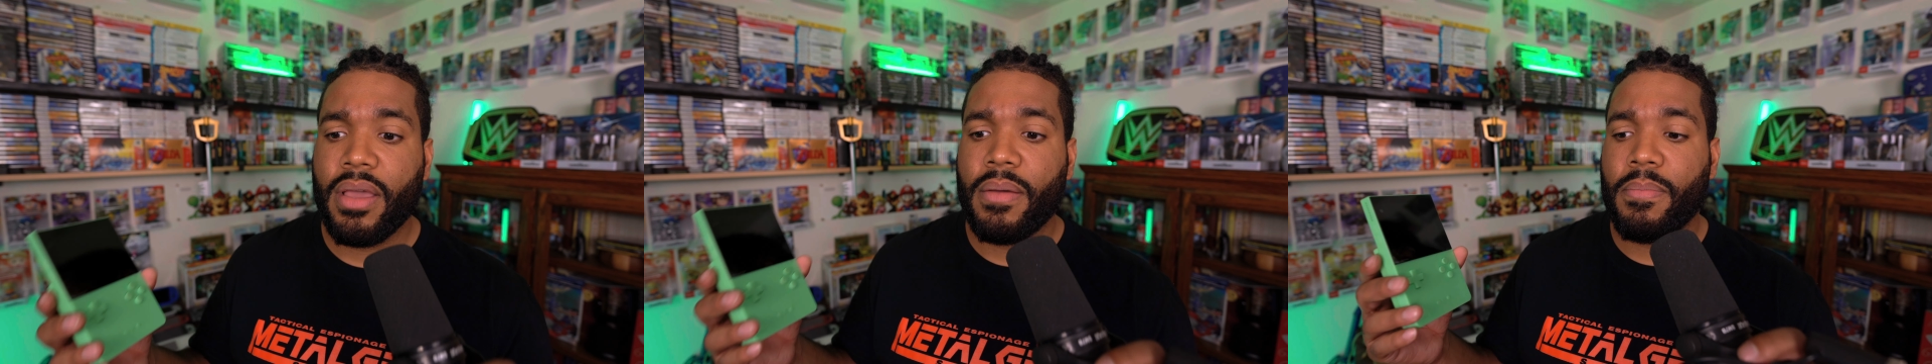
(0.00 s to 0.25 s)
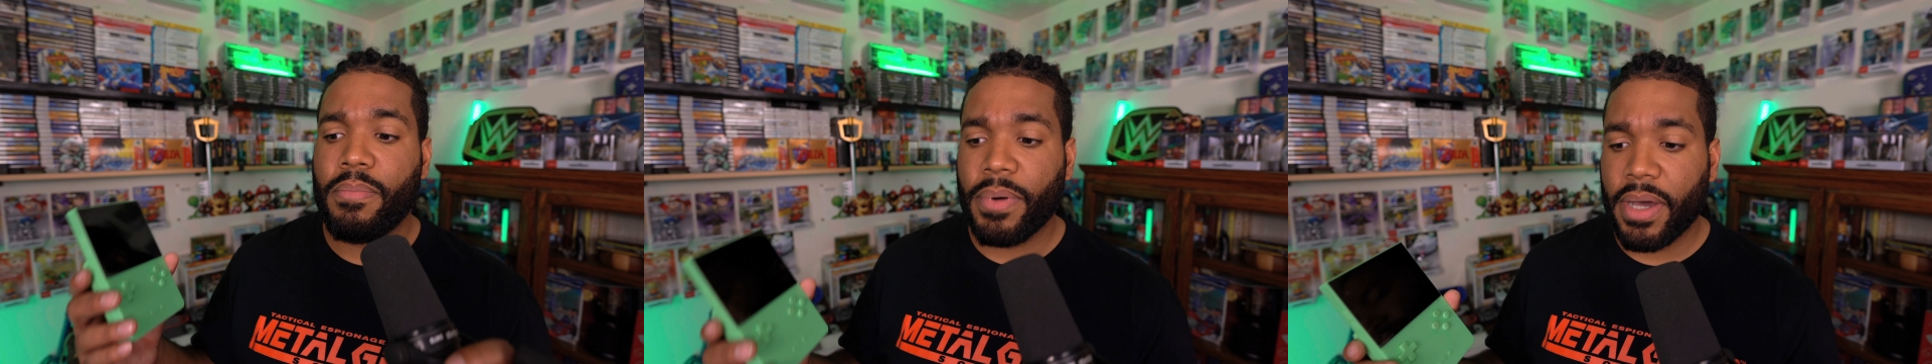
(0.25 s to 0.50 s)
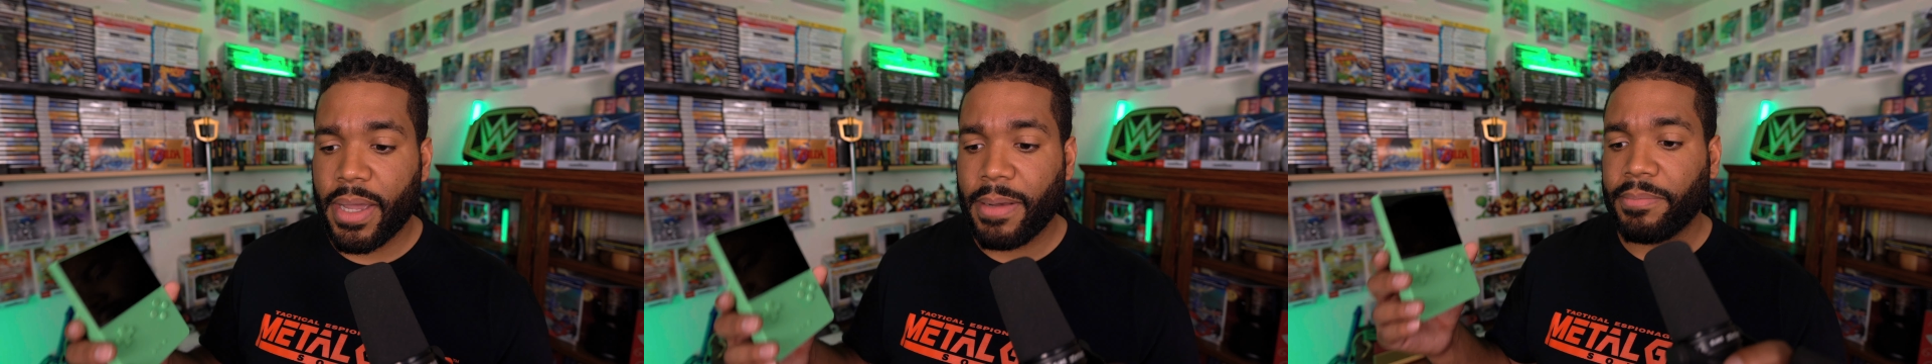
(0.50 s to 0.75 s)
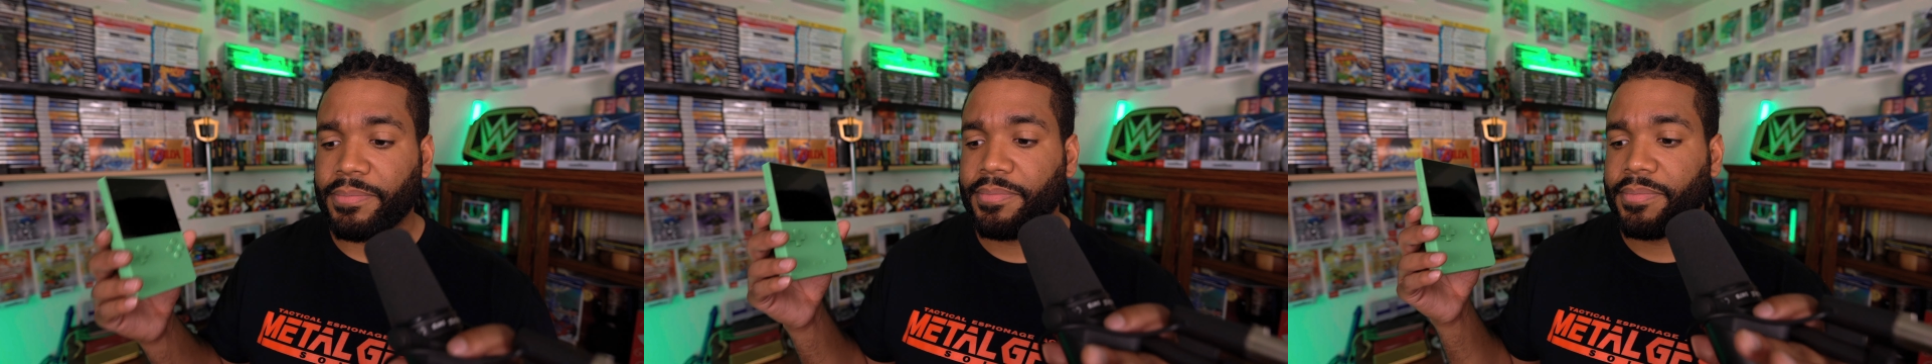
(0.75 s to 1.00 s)

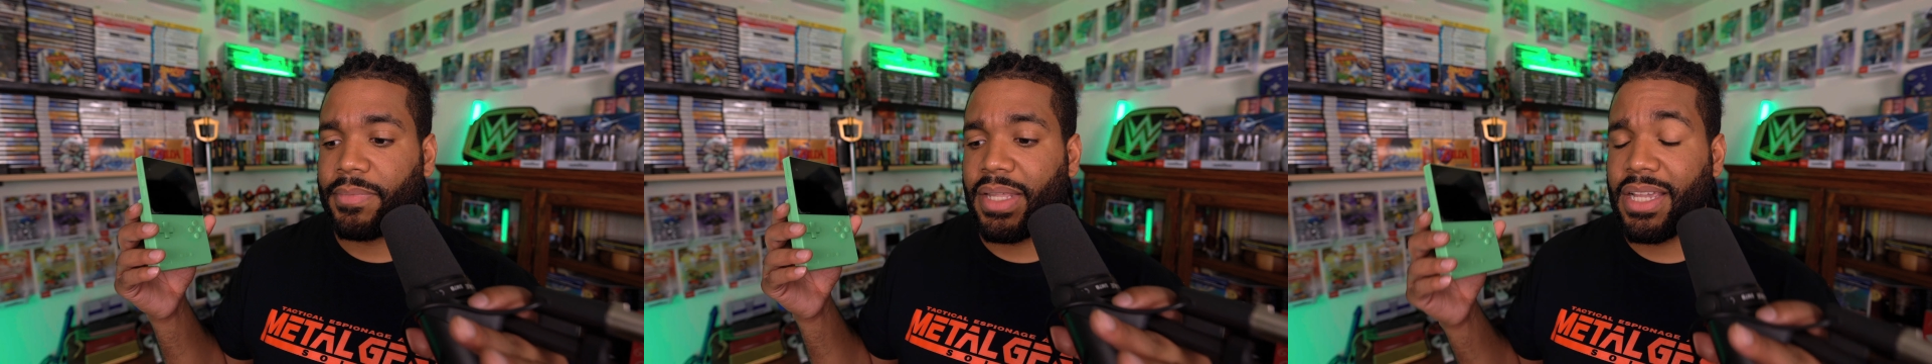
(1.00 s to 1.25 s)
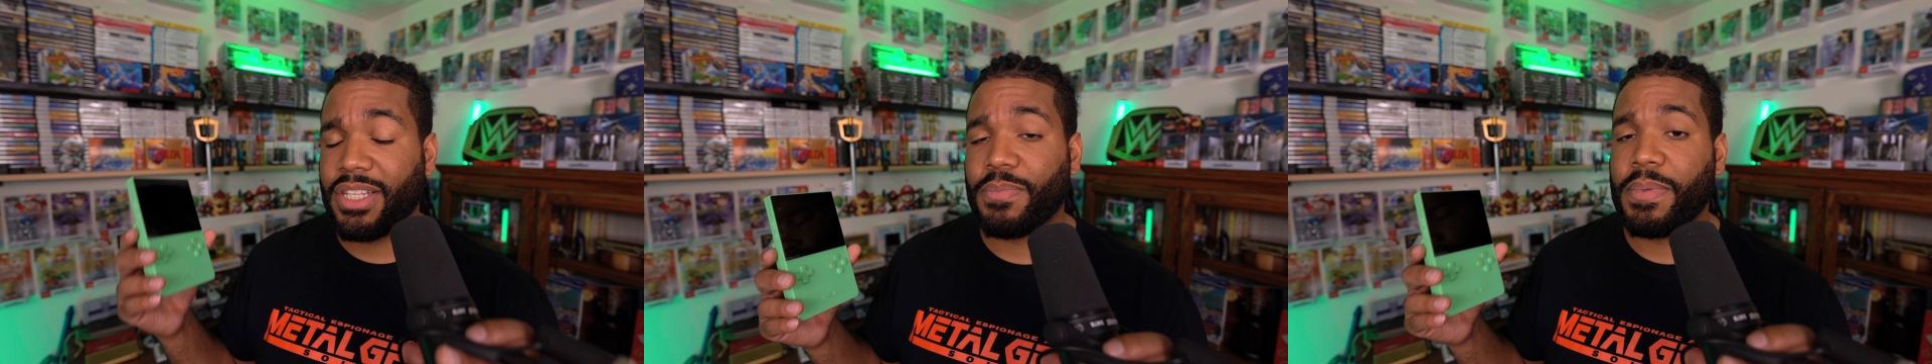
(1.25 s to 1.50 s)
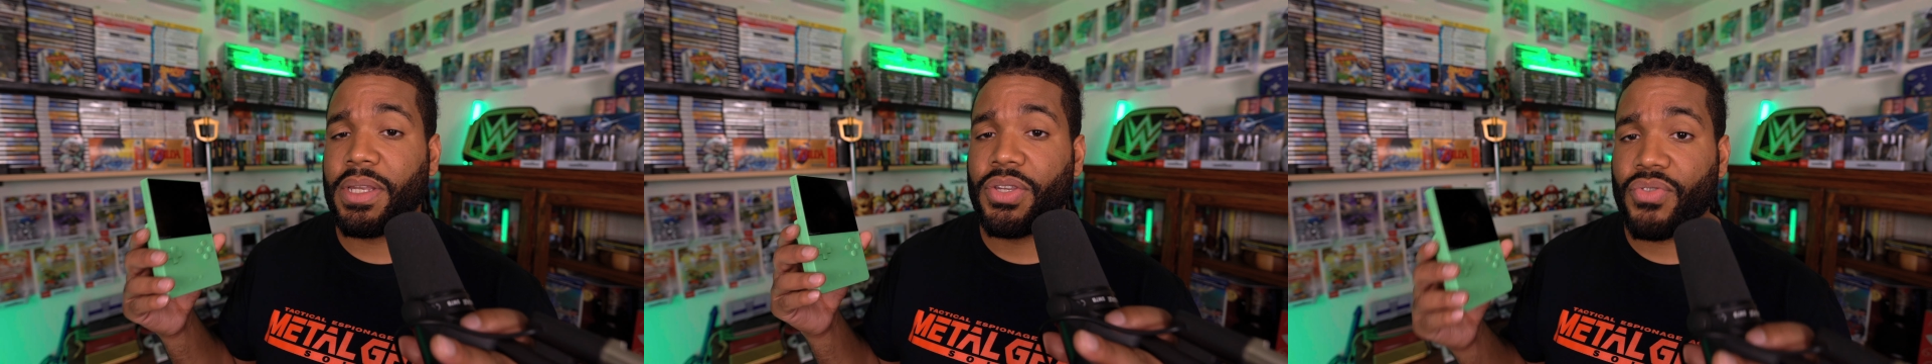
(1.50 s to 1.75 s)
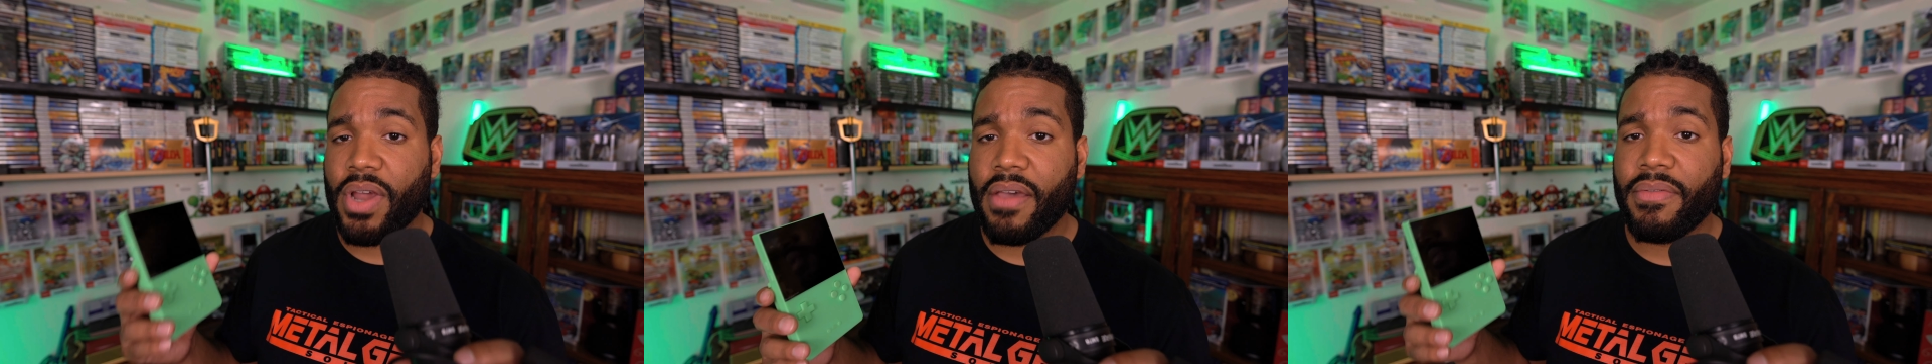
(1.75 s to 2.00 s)
but it's been
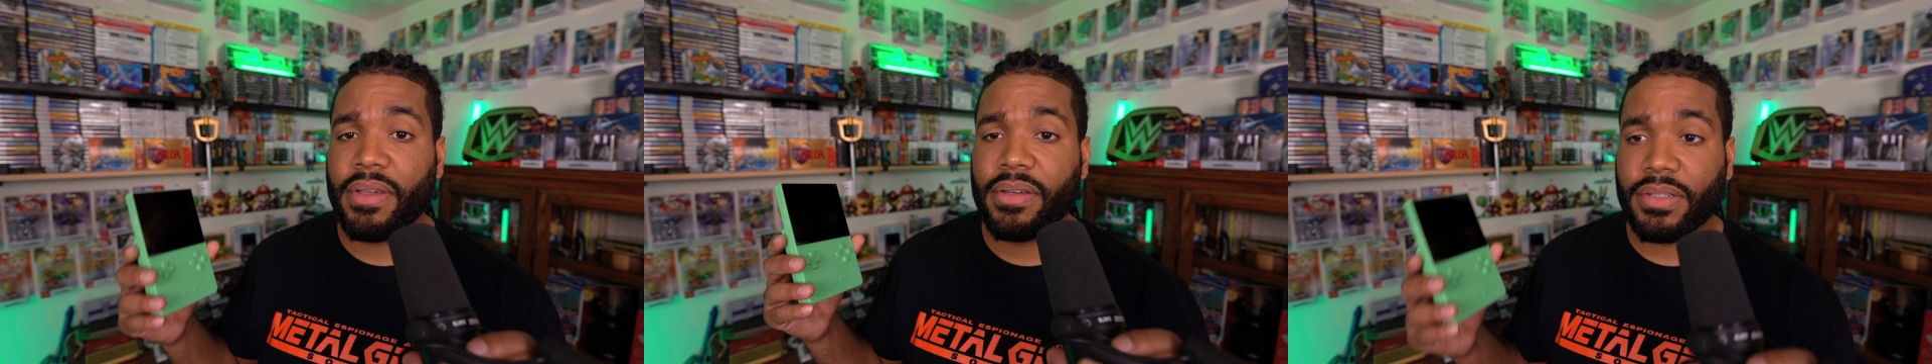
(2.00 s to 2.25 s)
driving